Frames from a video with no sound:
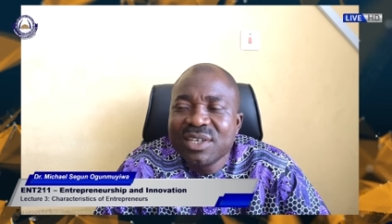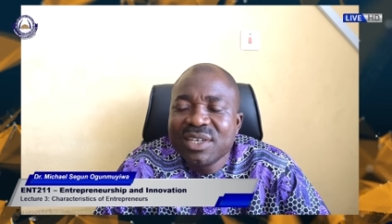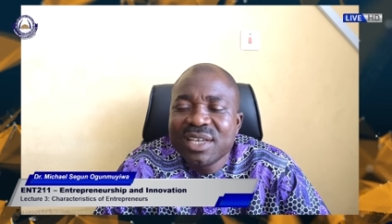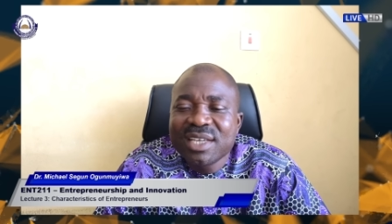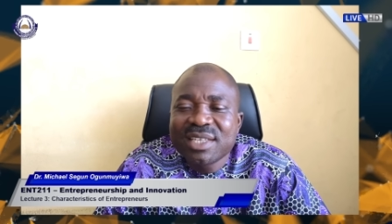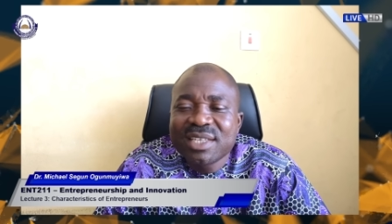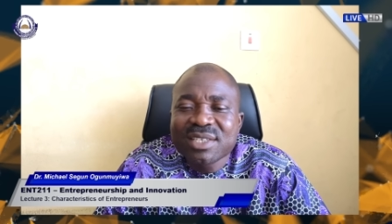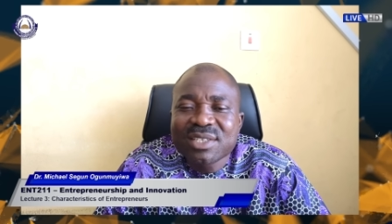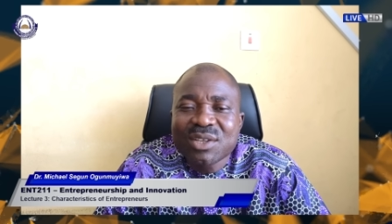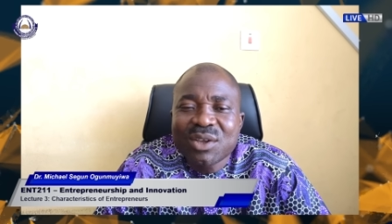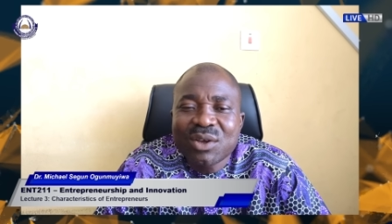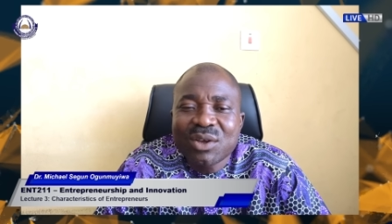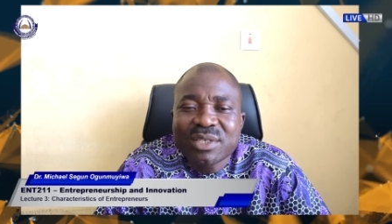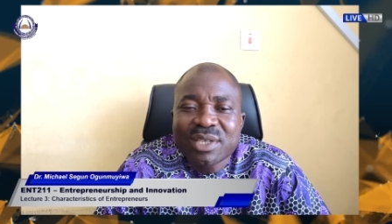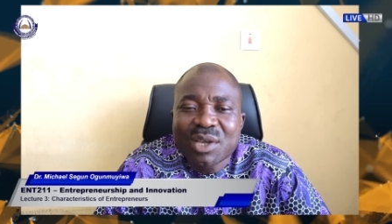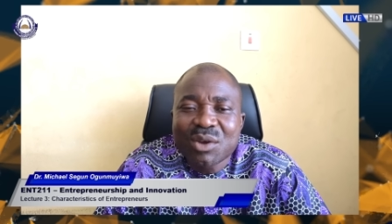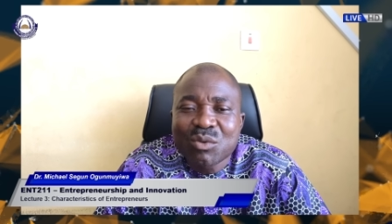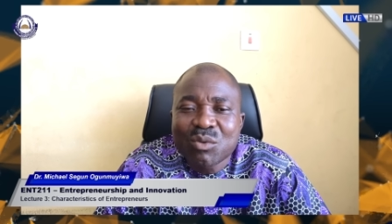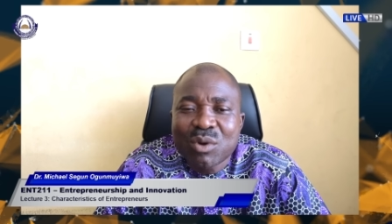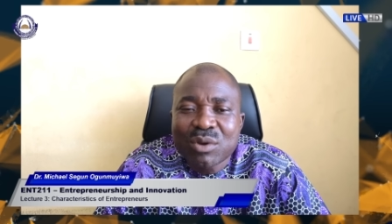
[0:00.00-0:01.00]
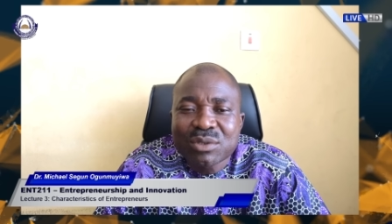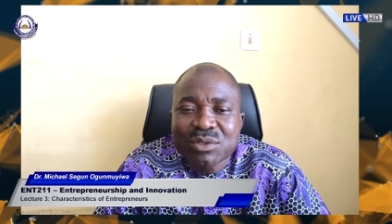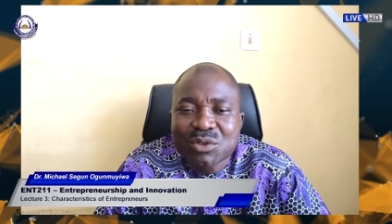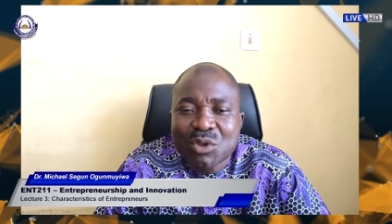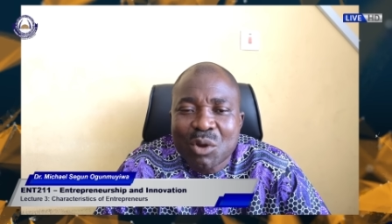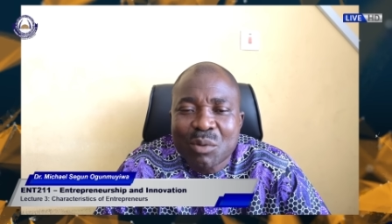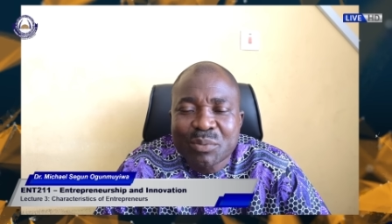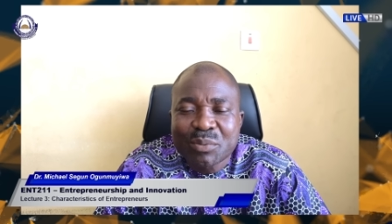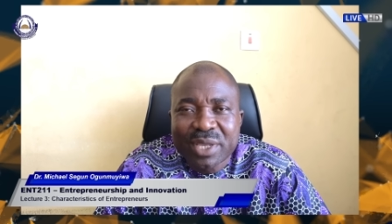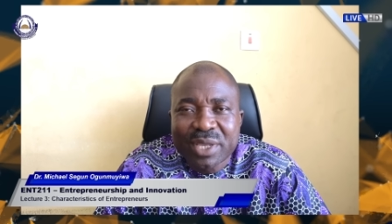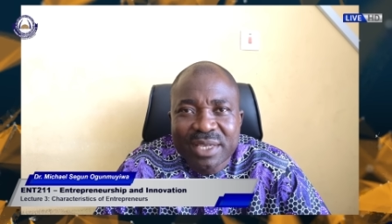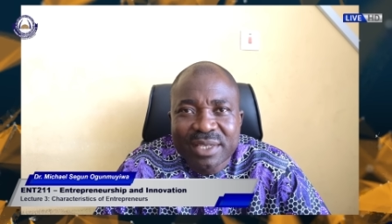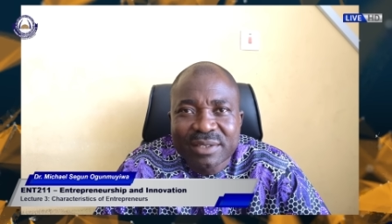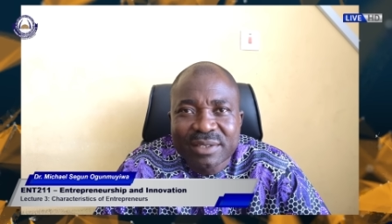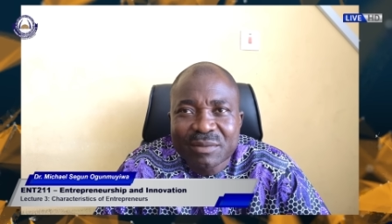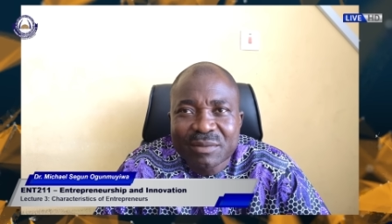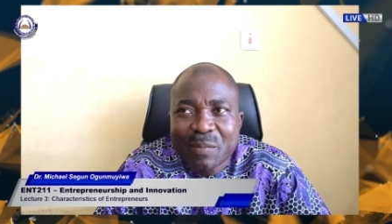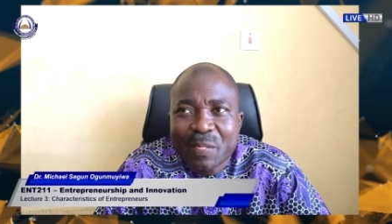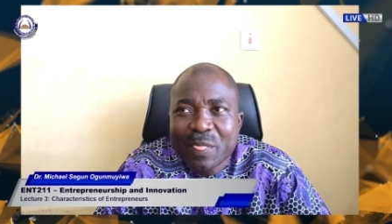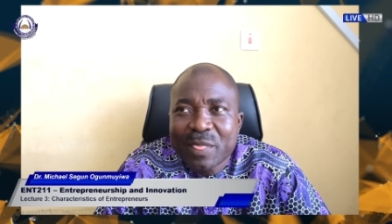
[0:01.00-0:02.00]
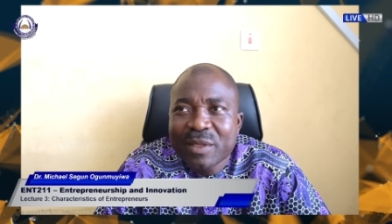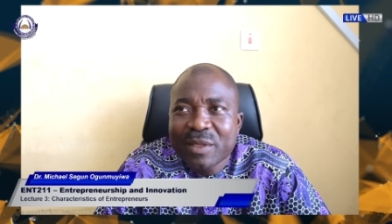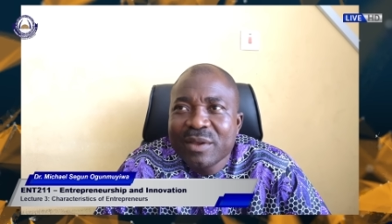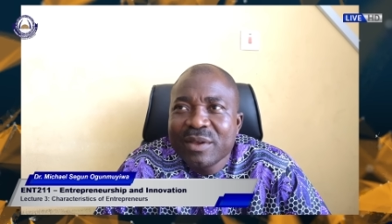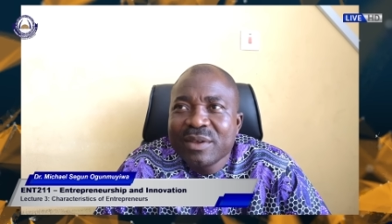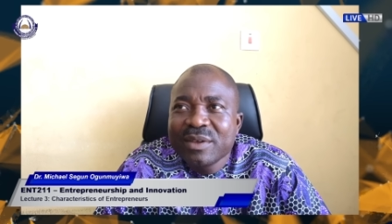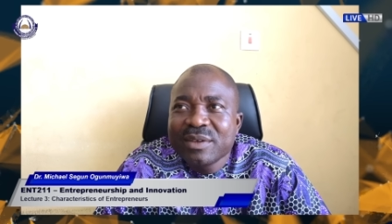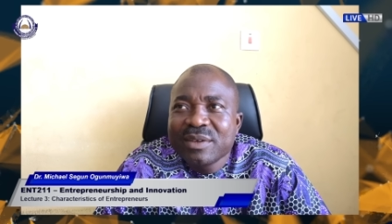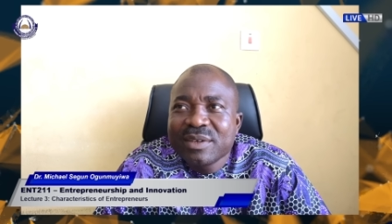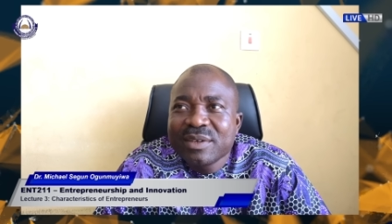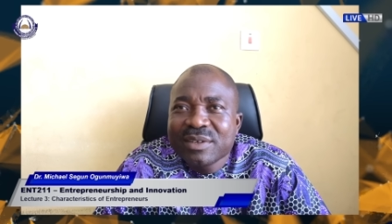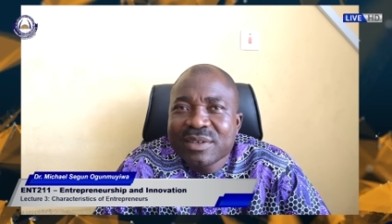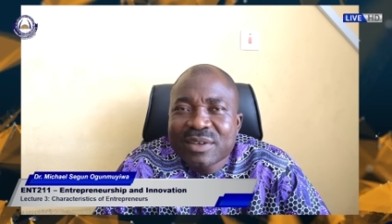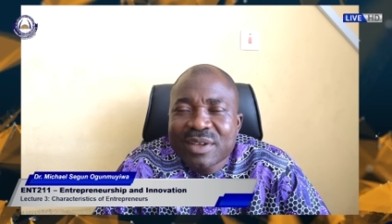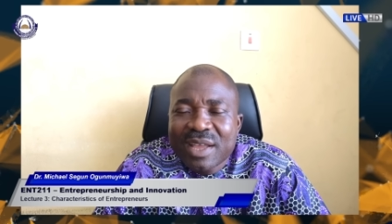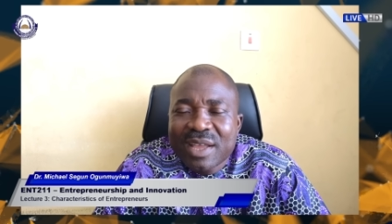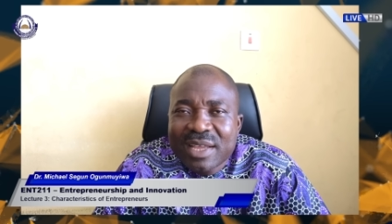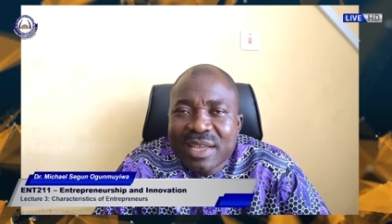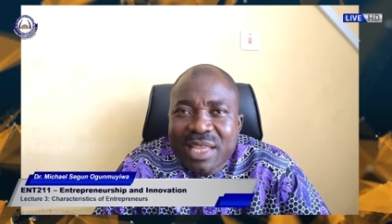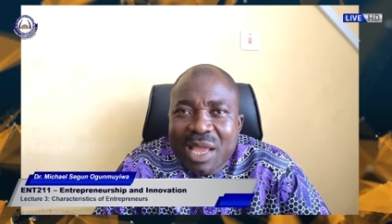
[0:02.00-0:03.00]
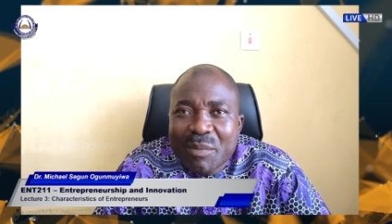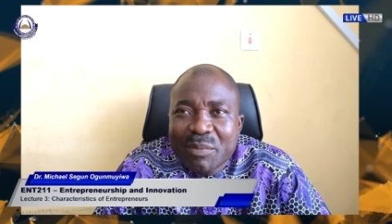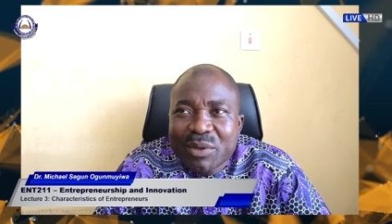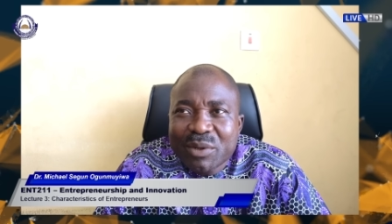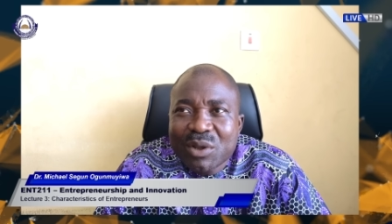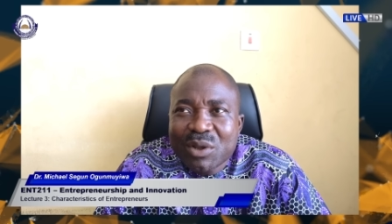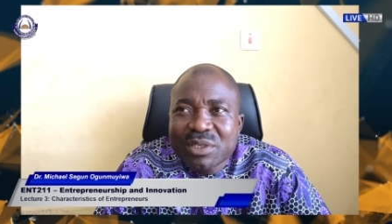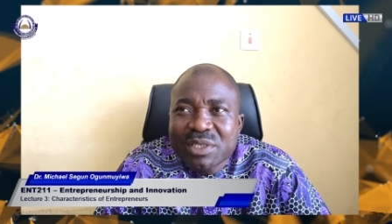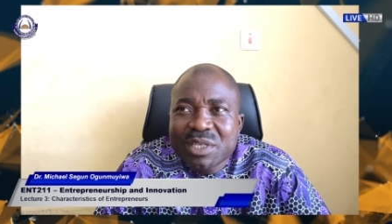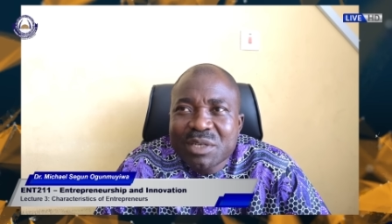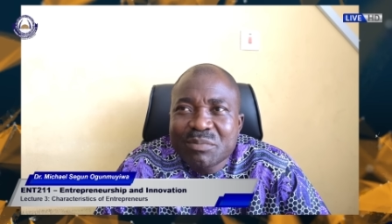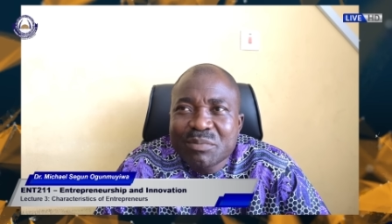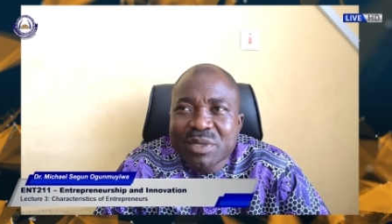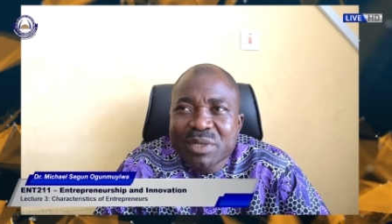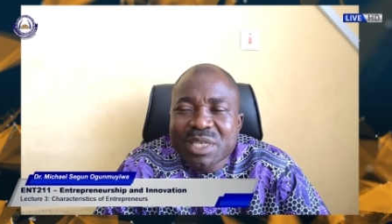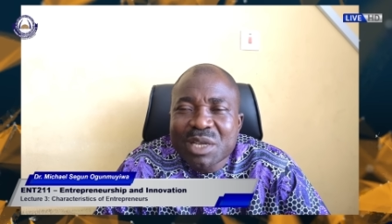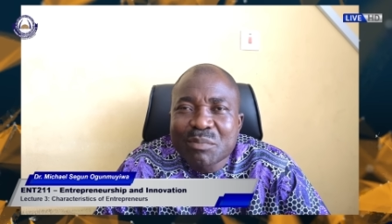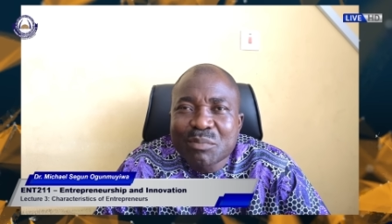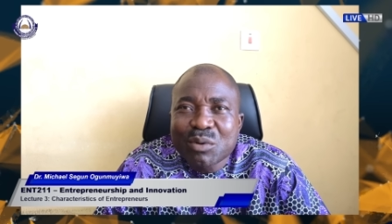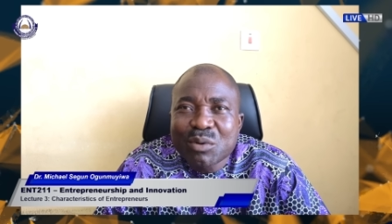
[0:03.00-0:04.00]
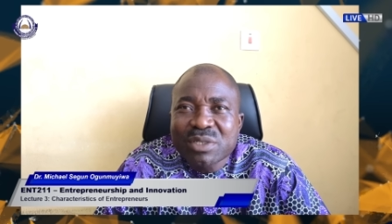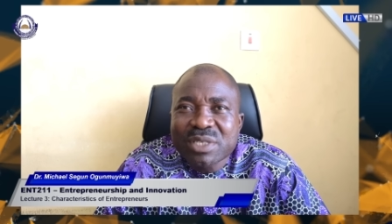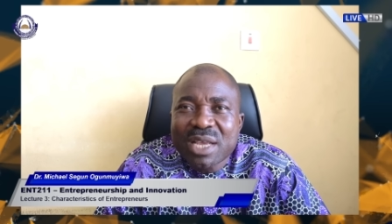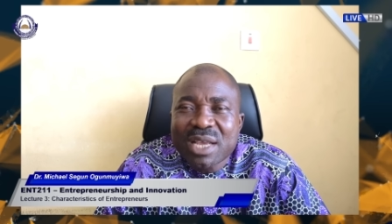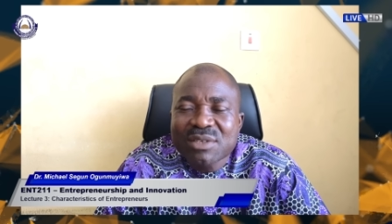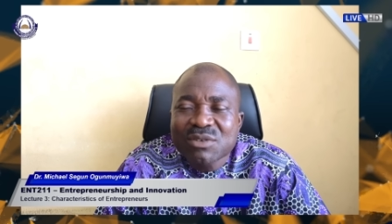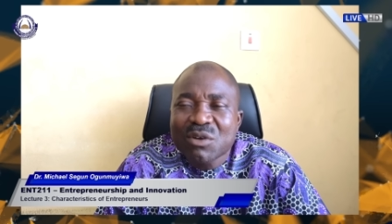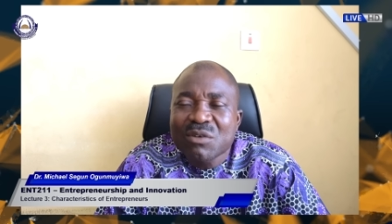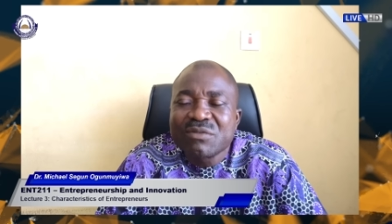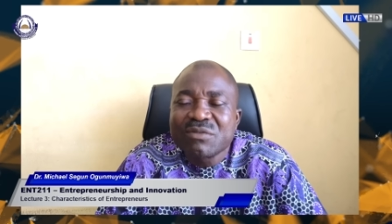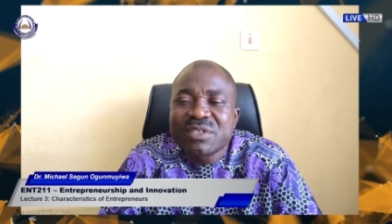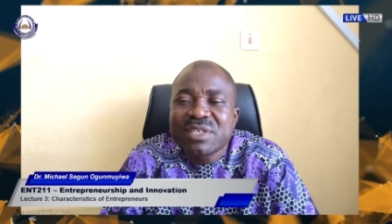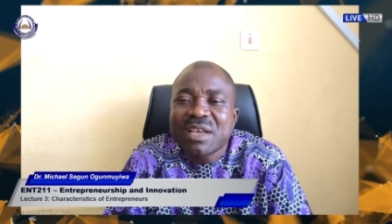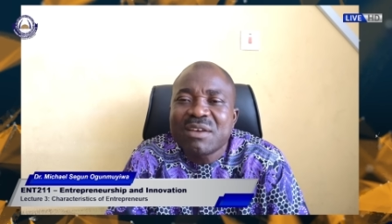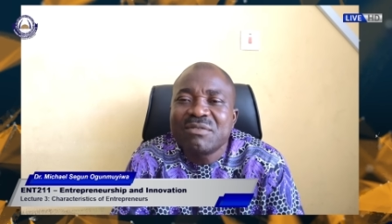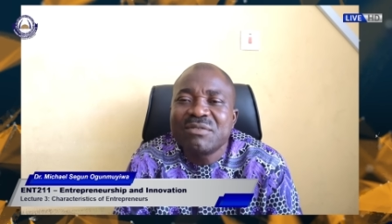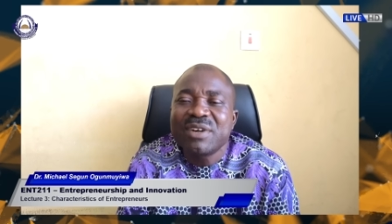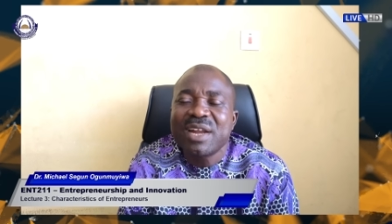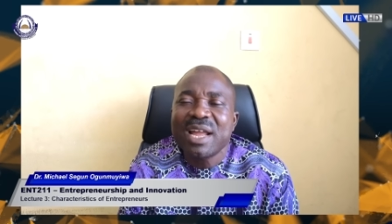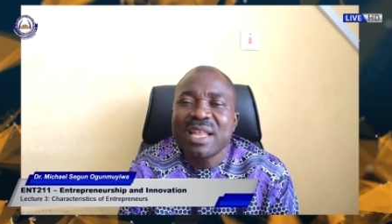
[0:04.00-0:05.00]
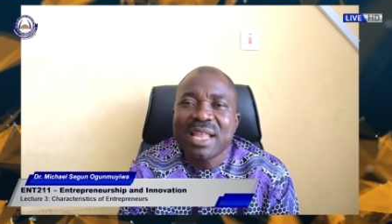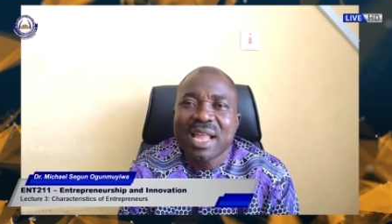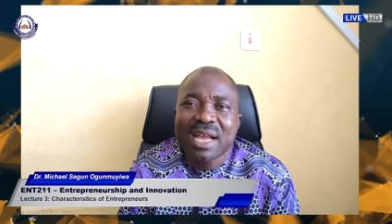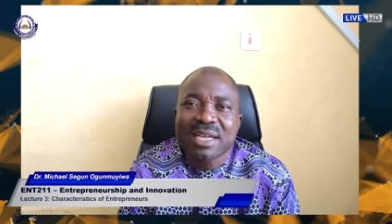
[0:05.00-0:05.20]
It is not a one-stop thing. Entrepreneurship is a process of several